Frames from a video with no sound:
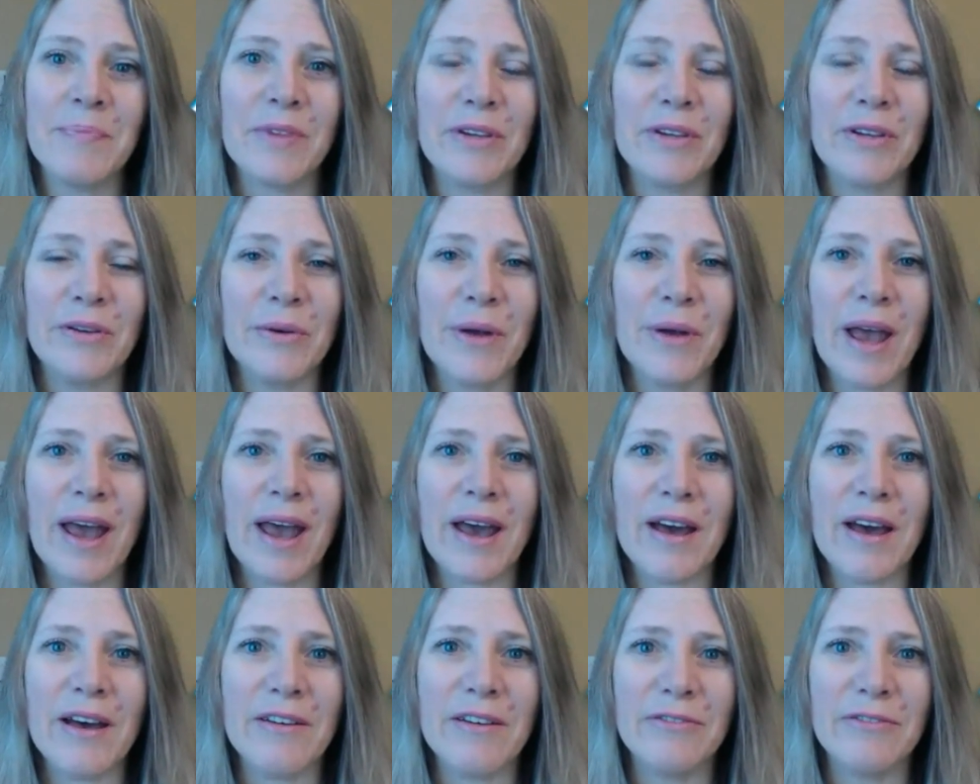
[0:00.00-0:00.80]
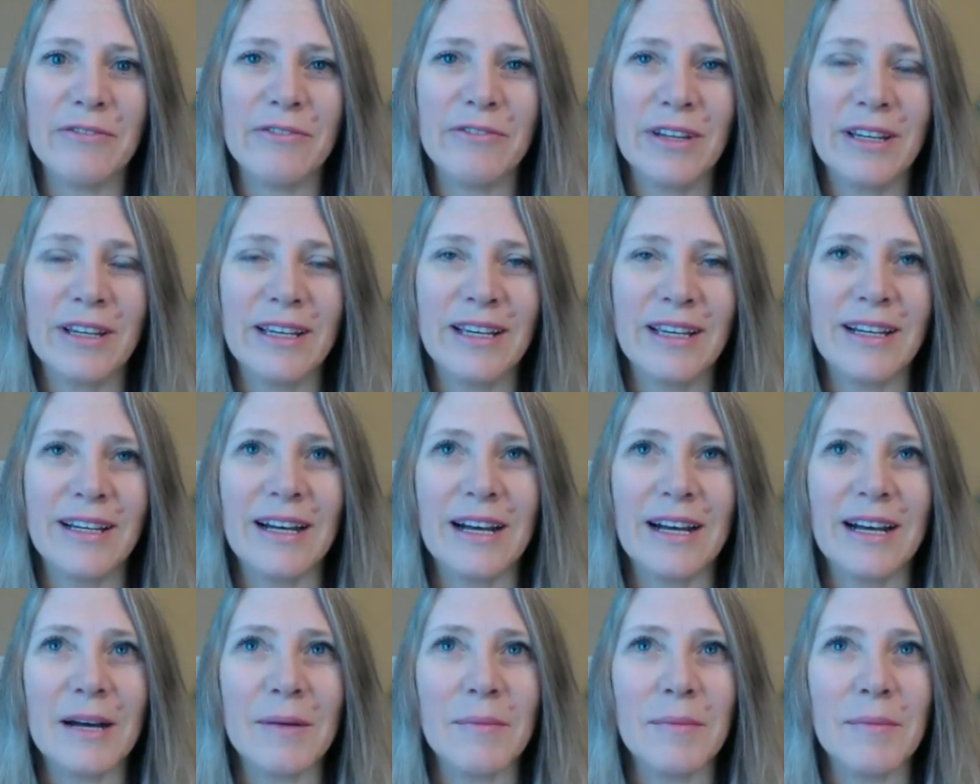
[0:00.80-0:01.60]
You have
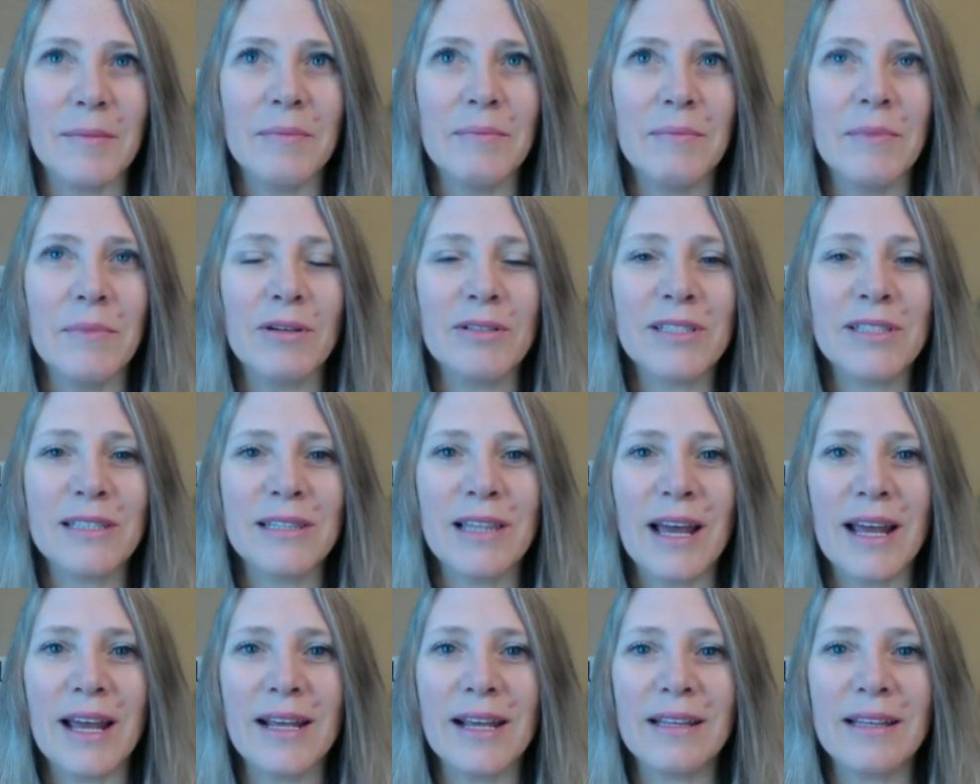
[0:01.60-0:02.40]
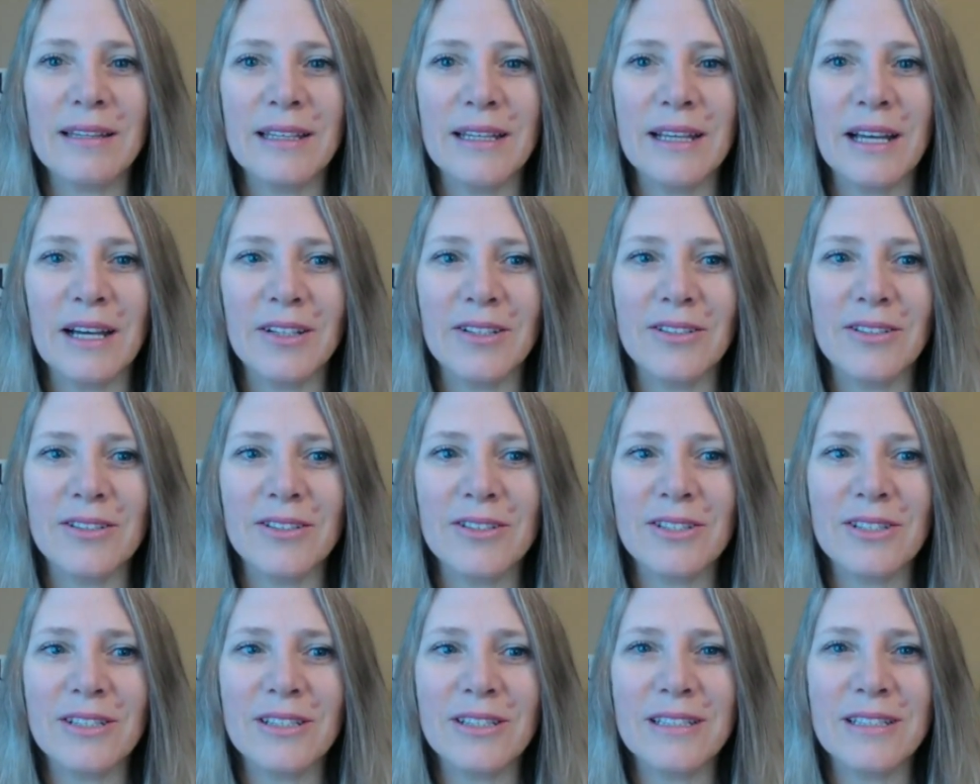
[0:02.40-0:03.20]
most likely
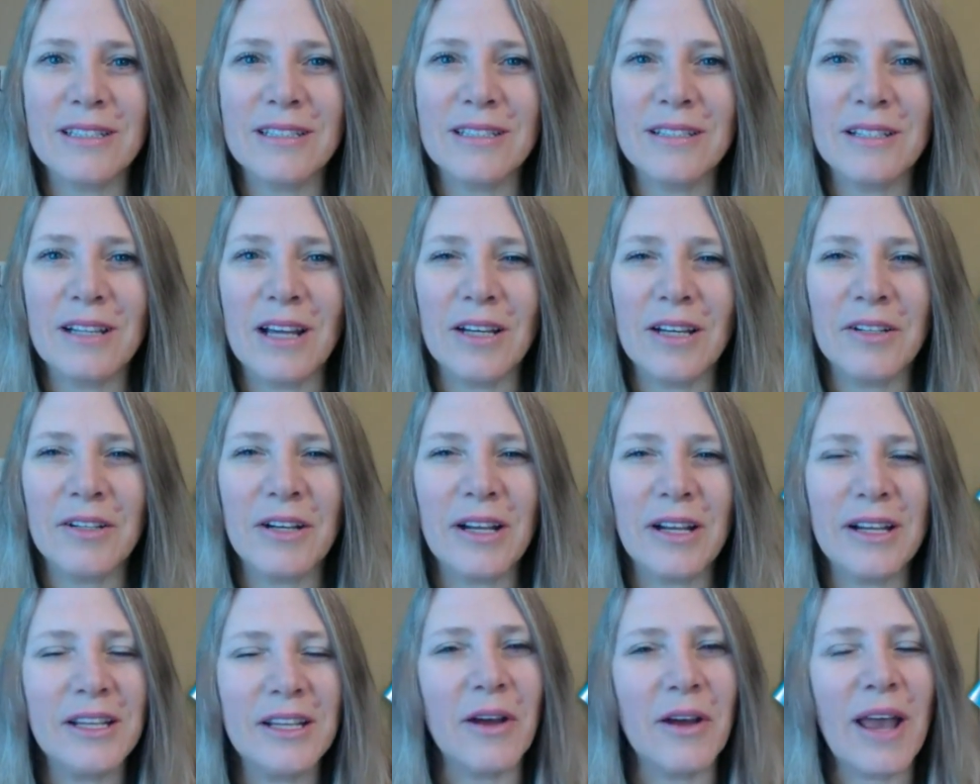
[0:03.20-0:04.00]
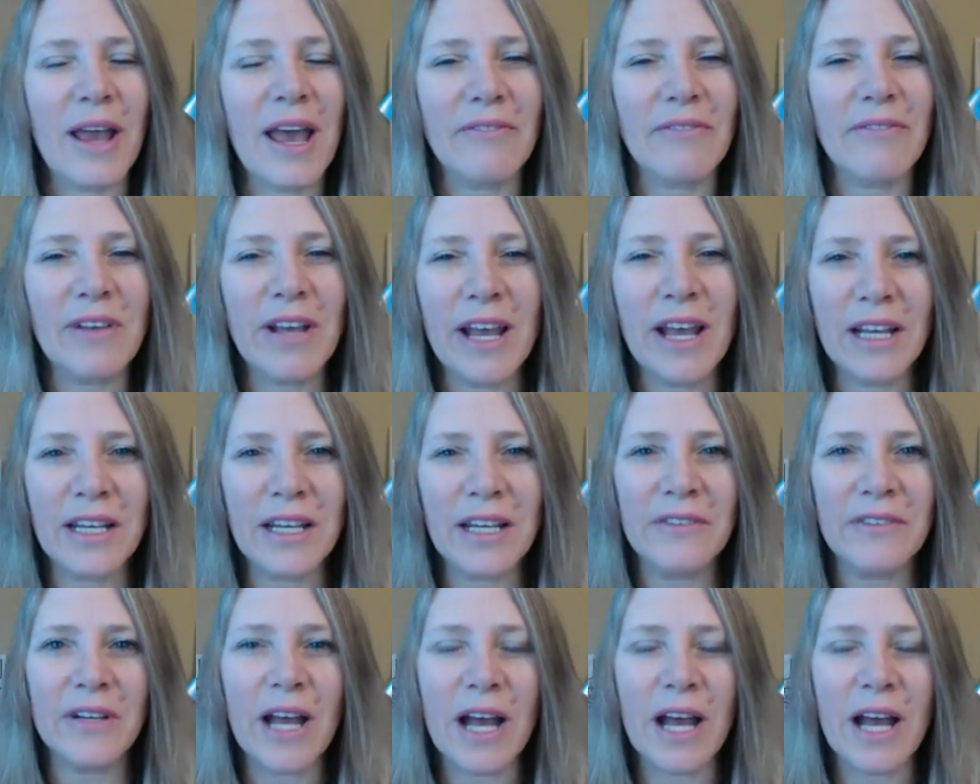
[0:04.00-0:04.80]
have
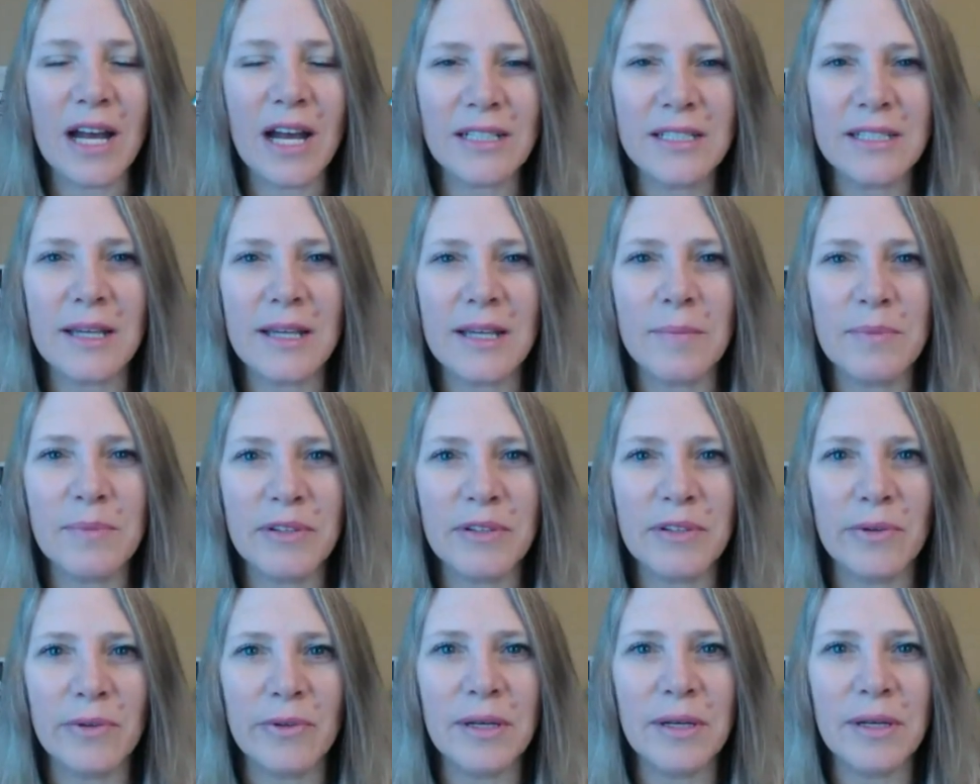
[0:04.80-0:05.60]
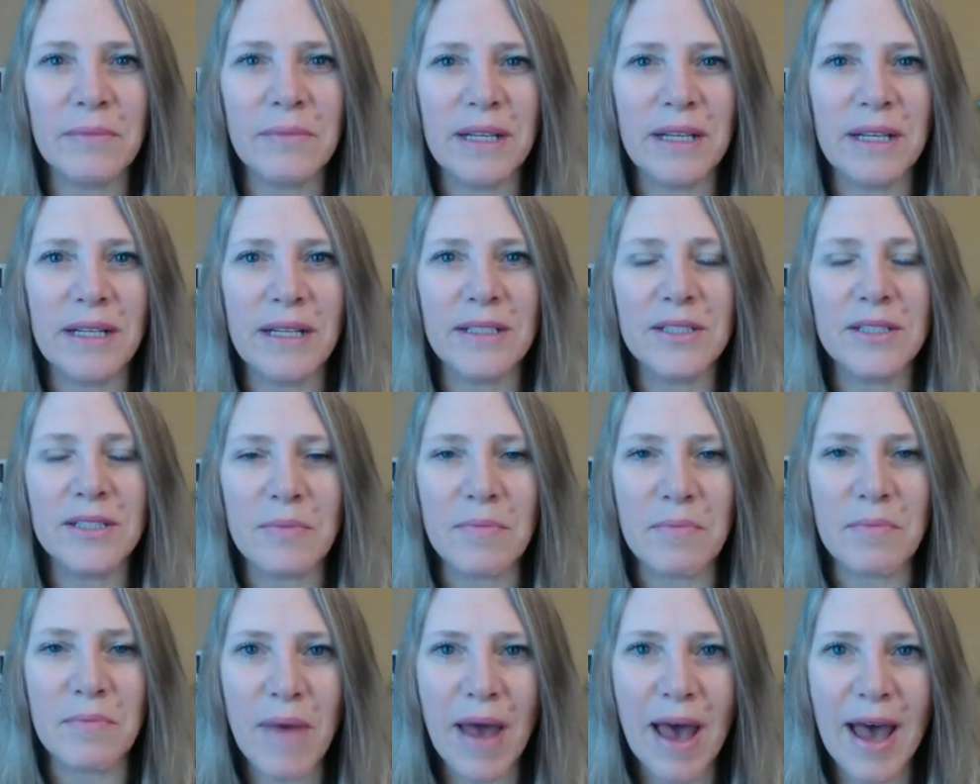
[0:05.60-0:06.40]
kind of a concept of what it means to
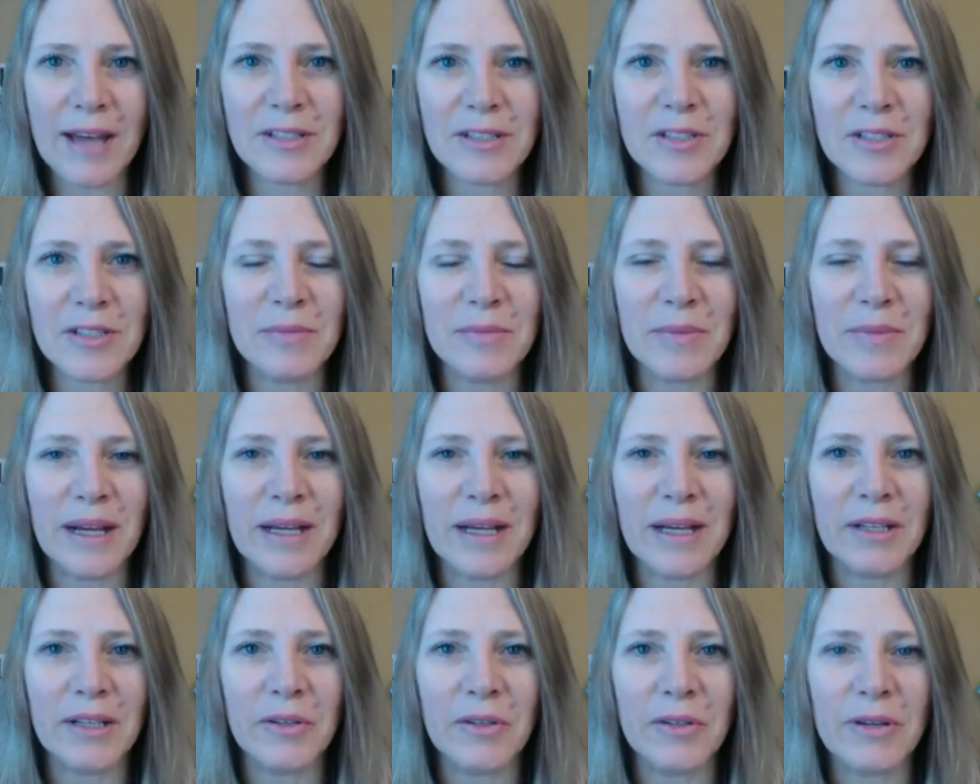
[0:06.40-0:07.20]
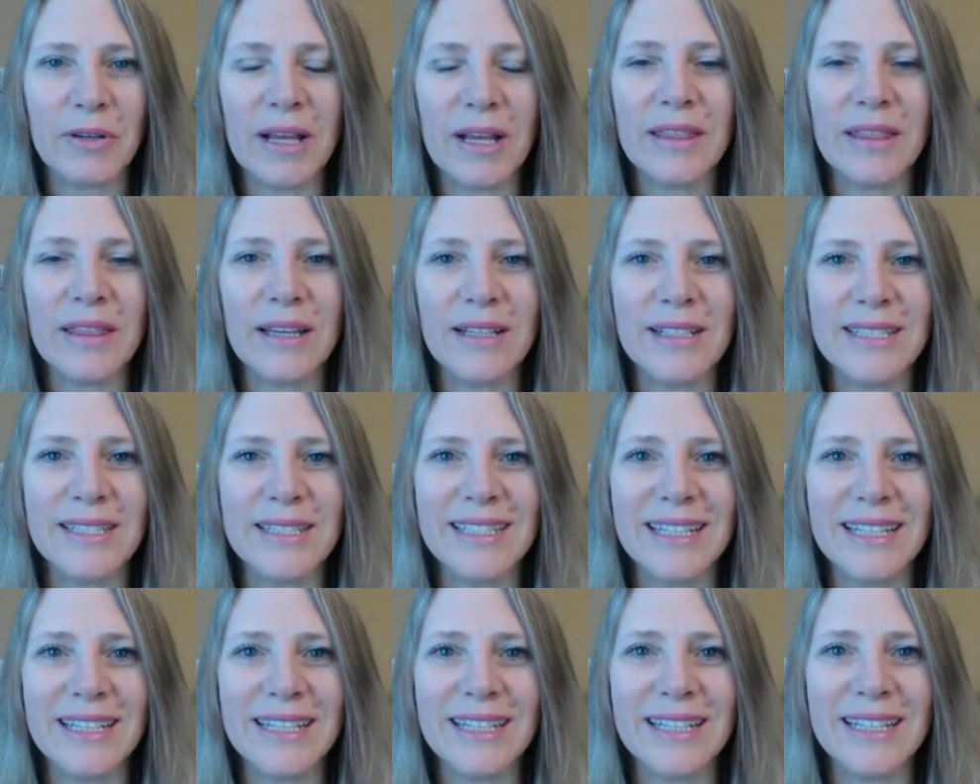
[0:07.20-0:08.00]
mastermind and create things
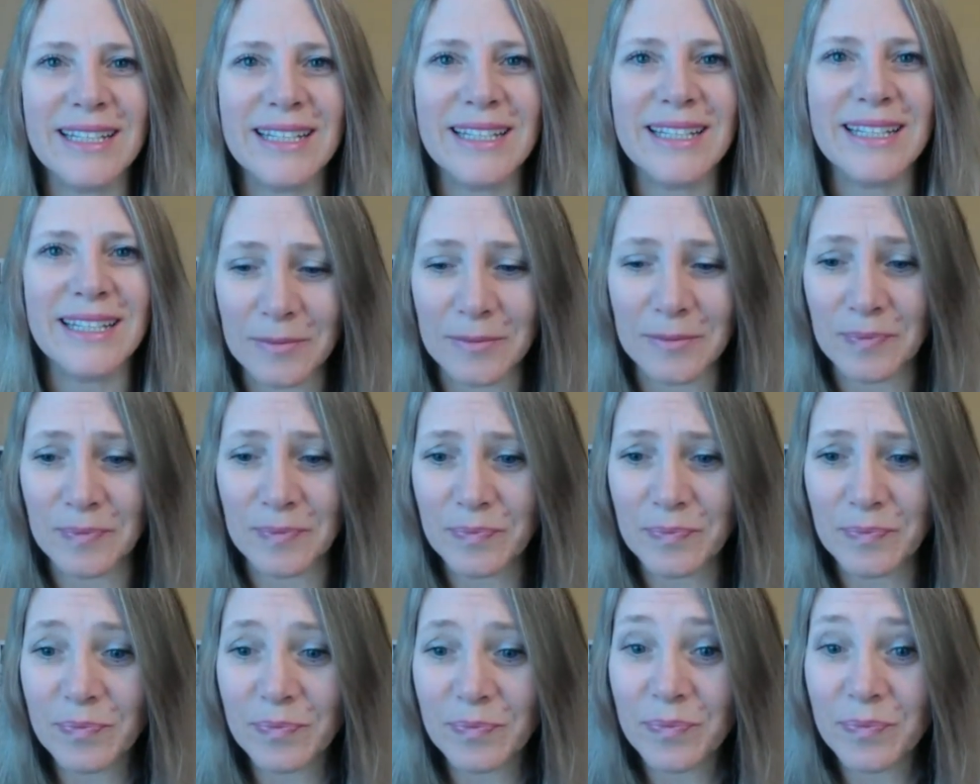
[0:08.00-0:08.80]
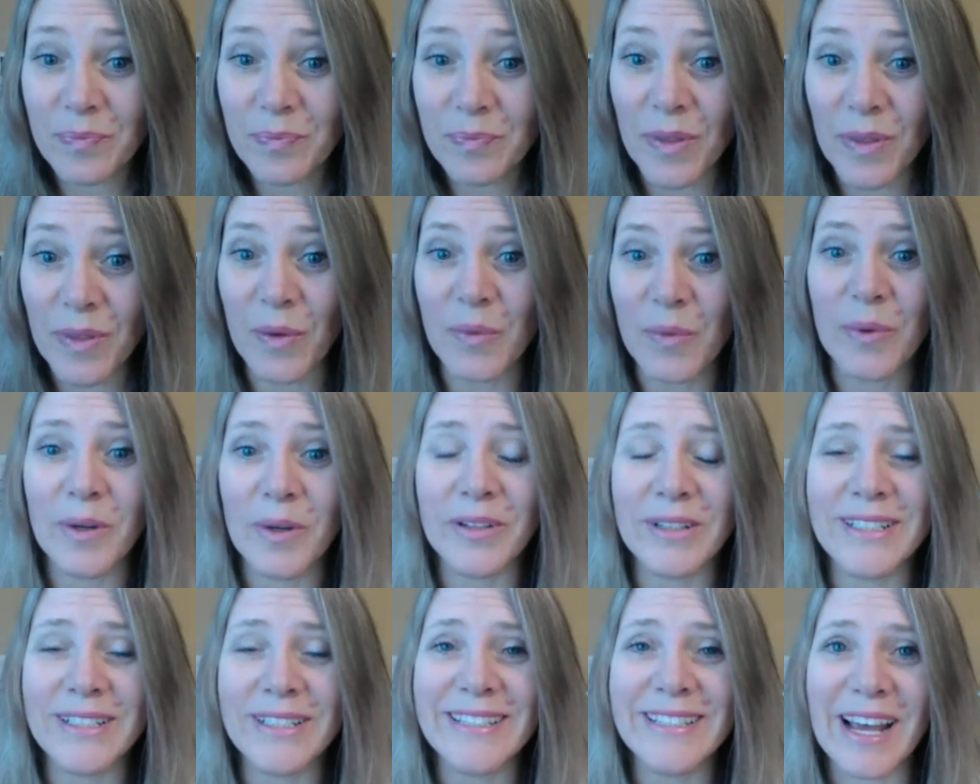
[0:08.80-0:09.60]
together. We're
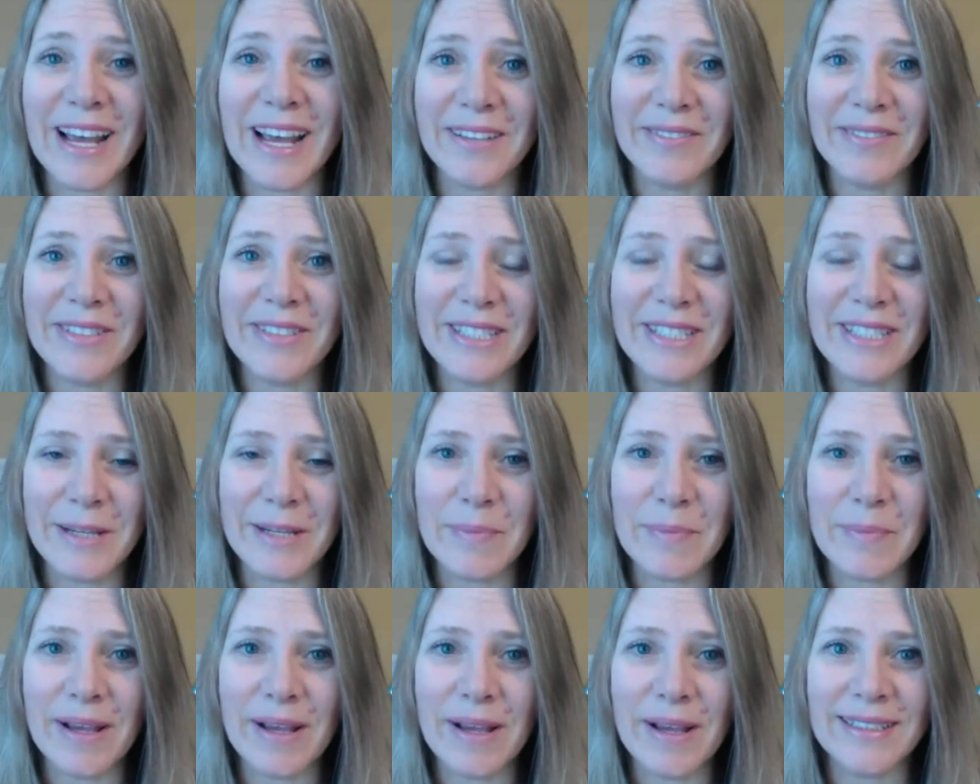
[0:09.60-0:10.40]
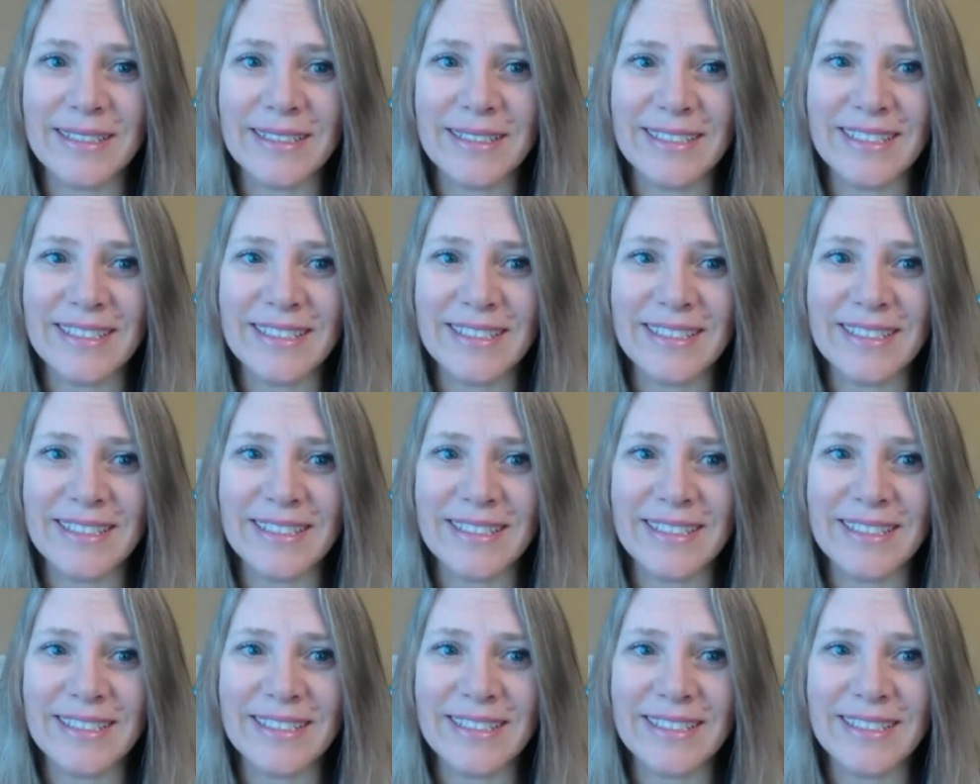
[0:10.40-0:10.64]
going to dive deep and